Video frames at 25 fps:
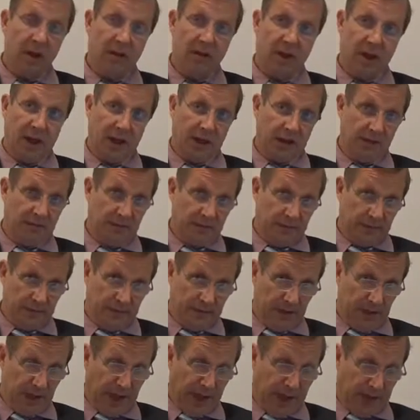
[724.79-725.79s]
the end of
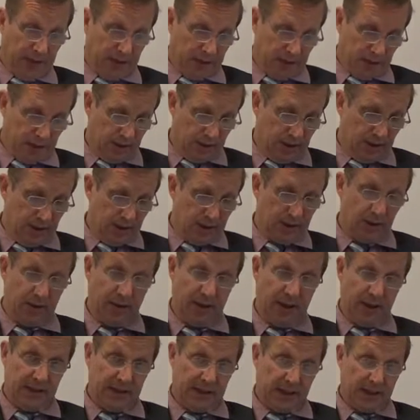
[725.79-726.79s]
58. So
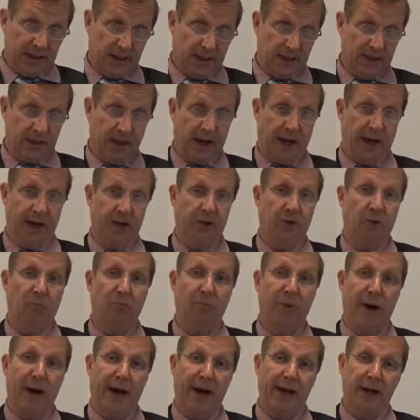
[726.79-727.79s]
these are contained on
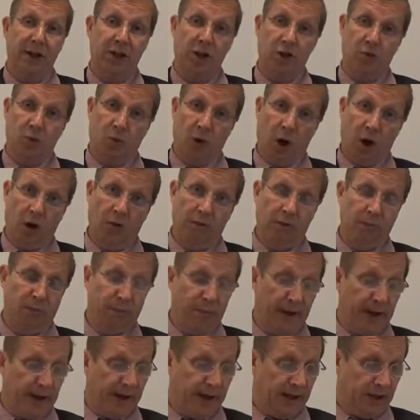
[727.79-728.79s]
page 12 and
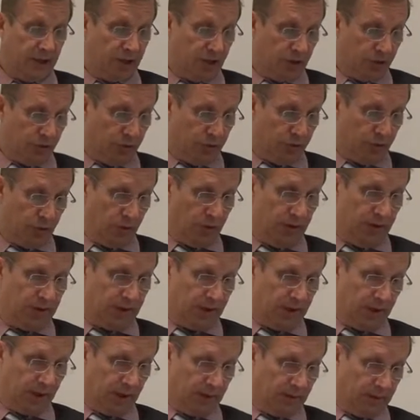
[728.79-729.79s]
page
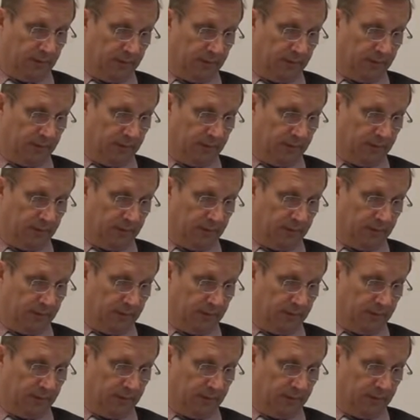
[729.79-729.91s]
13.